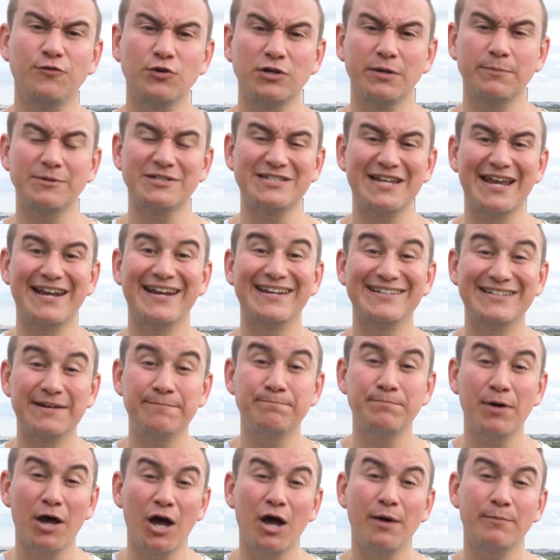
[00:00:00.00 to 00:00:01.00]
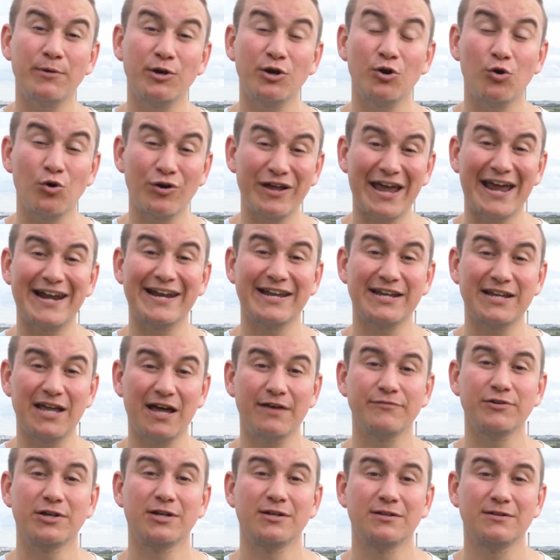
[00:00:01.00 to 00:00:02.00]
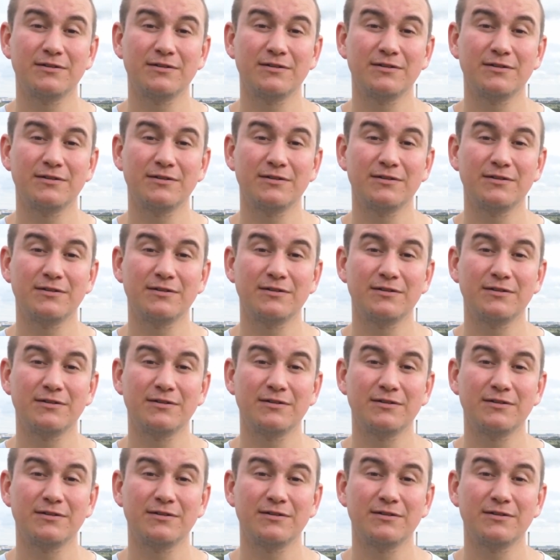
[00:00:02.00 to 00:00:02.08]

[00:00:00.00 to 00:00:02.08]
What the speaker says: 40% is in permanent organic cover.